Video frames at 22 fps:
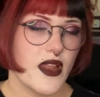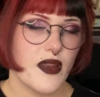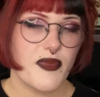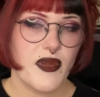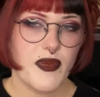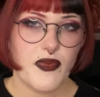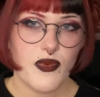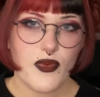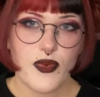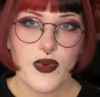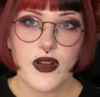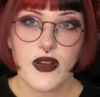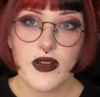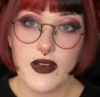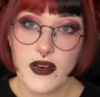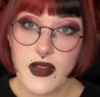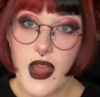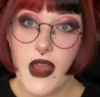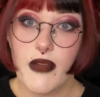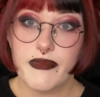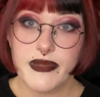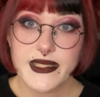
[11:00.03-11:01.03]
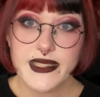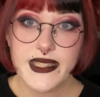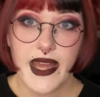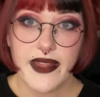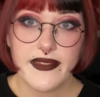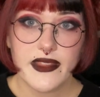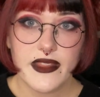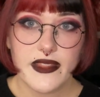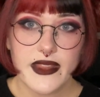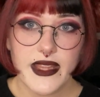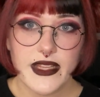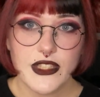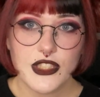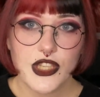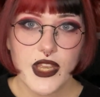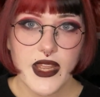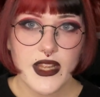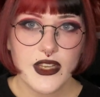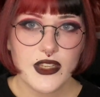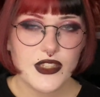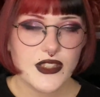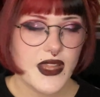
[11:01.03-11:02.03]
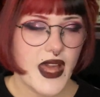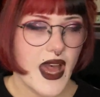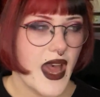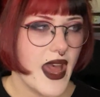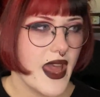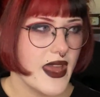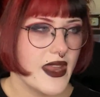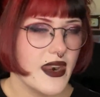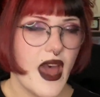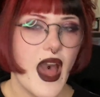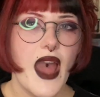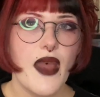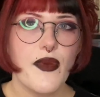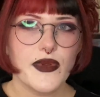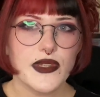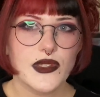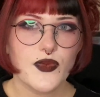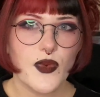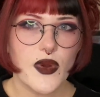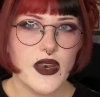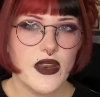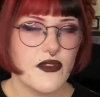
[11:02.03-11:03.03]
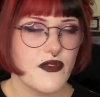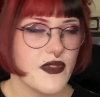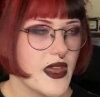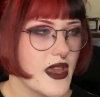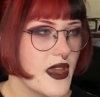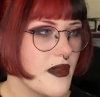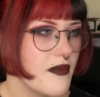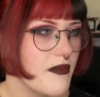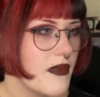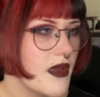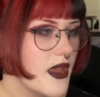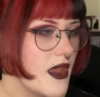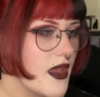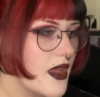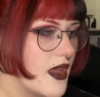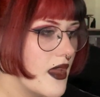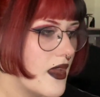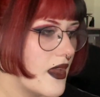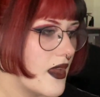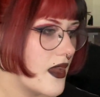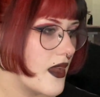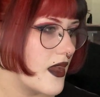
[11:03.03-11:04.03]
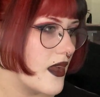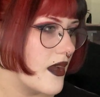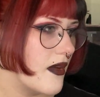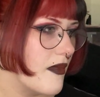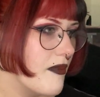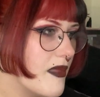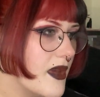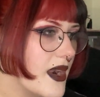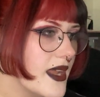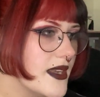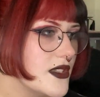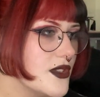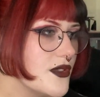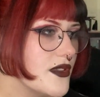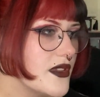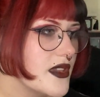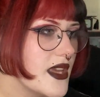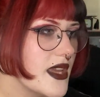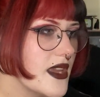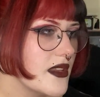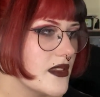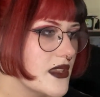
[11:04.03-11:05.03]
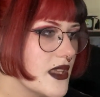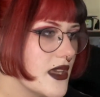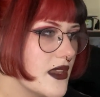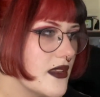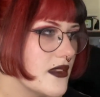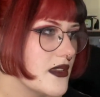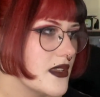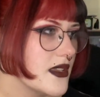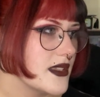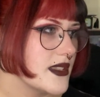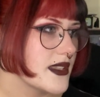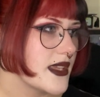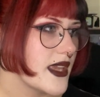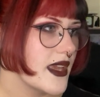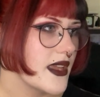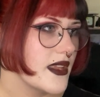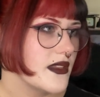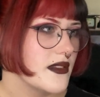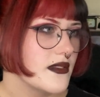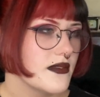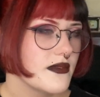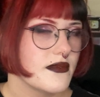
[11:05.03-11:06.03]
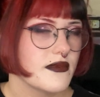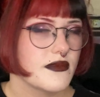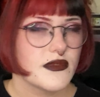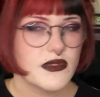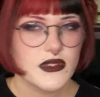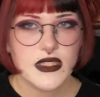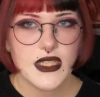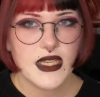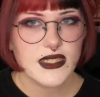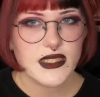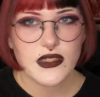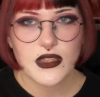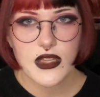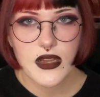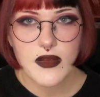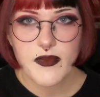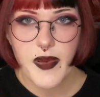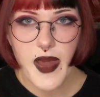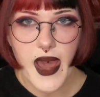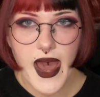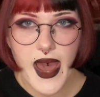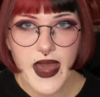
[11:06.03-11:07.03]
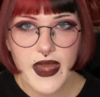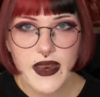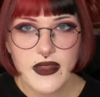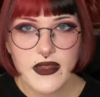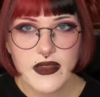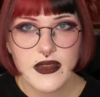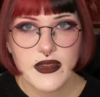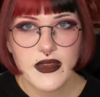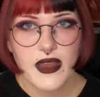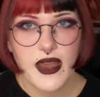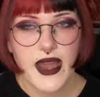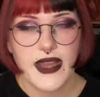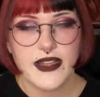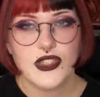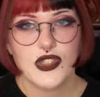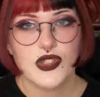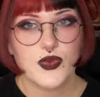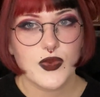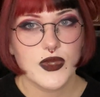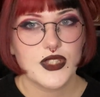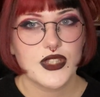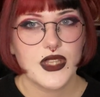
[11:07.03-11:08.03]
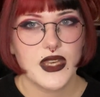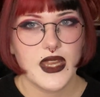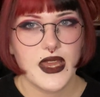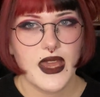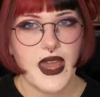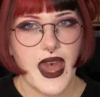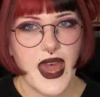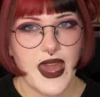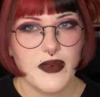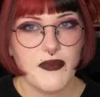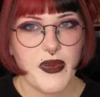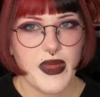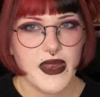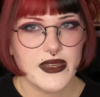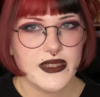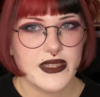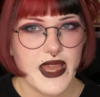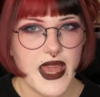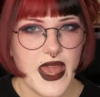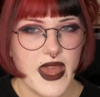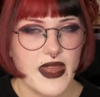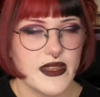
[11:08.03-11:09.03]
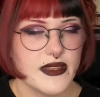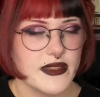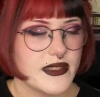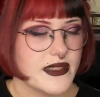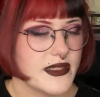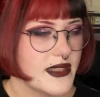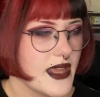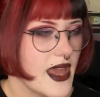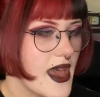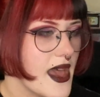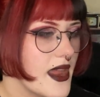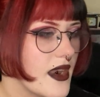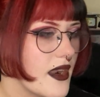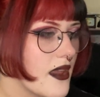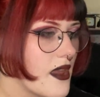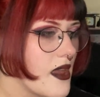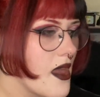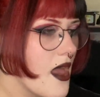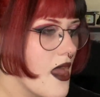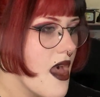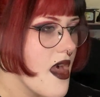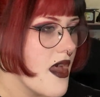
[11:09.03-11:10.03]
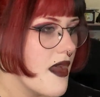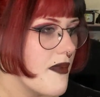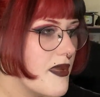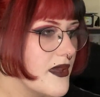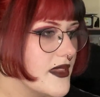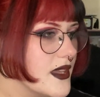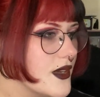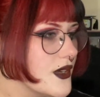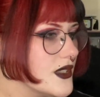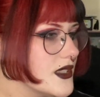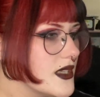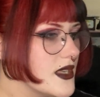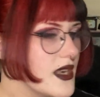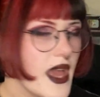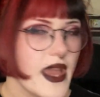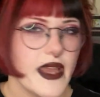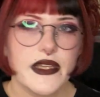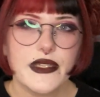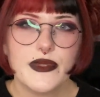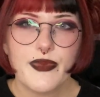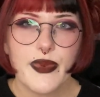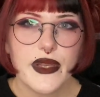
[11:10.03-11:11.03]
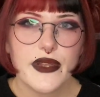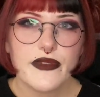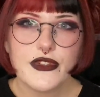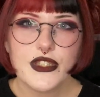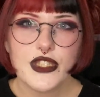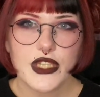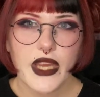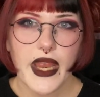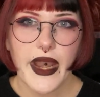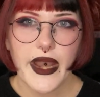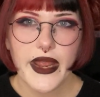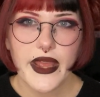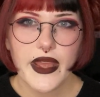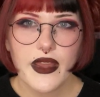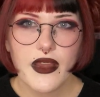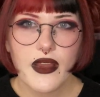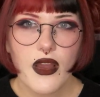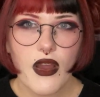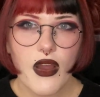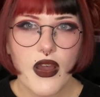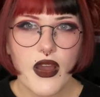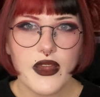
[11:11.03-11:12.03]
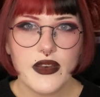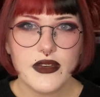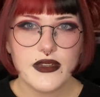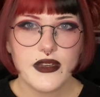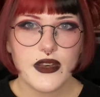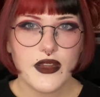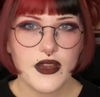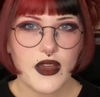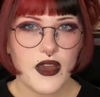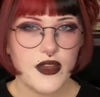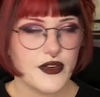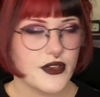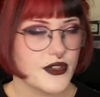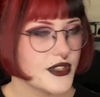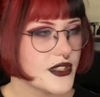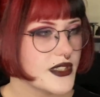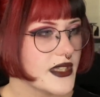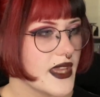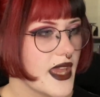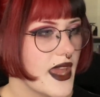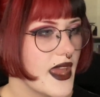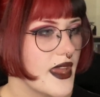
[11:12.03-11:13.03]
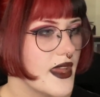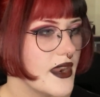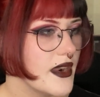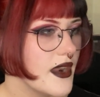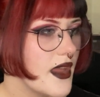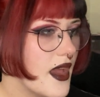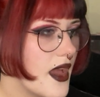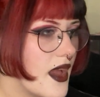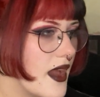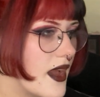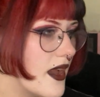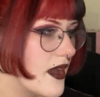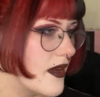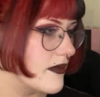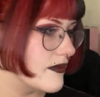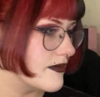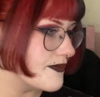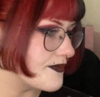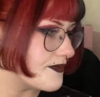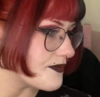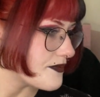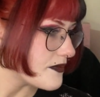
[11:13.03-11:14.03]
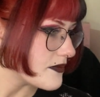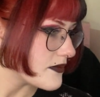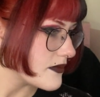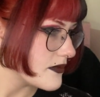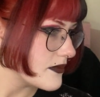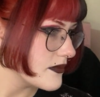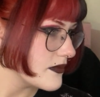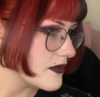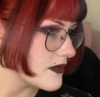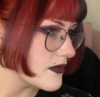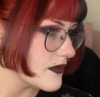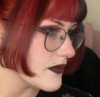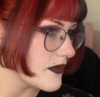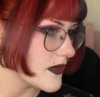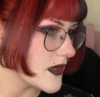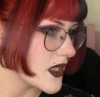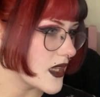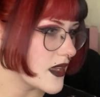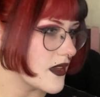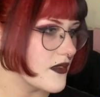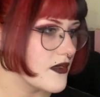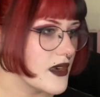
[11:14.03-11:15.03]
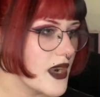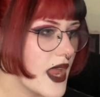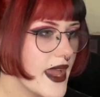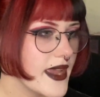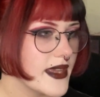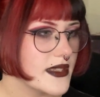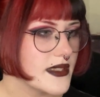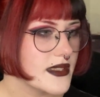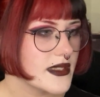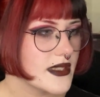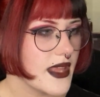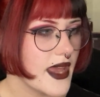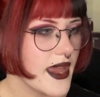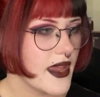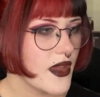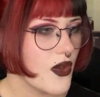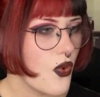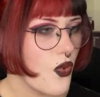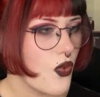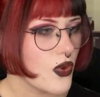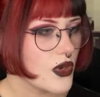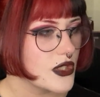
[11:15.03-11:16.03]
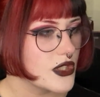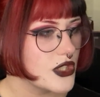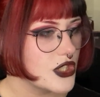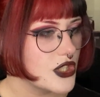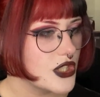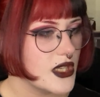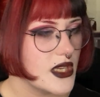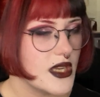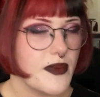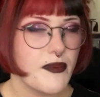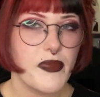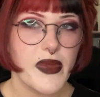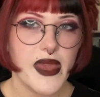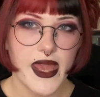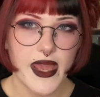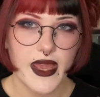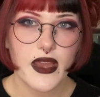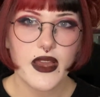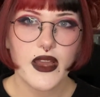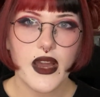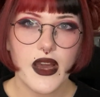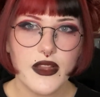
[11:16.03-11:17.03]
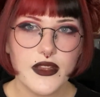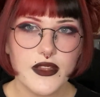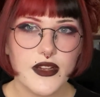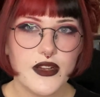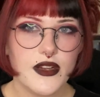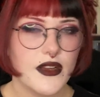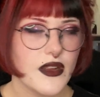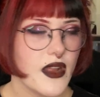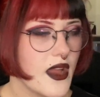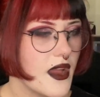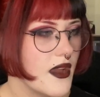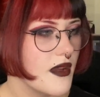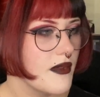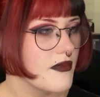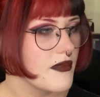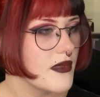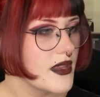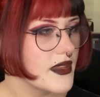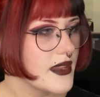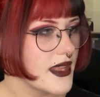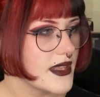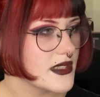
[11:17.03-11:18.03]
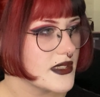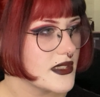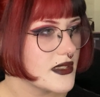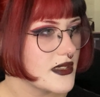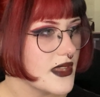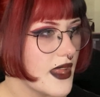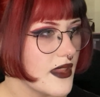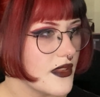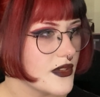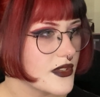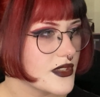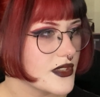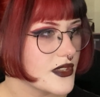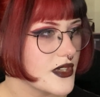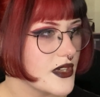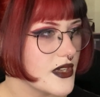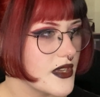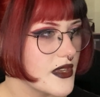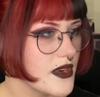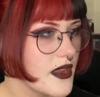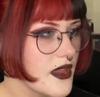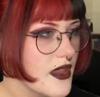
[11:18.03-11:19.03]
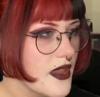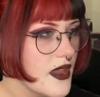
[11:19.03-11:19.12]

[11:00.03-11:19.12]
of people were upset that they changed that, and I was one of them. But I do think that the skin doesn't look bad. I just wish that it had been tan instead. But there is a nice bit of shading on her skin, of nice like orangey pink color, and that looks good.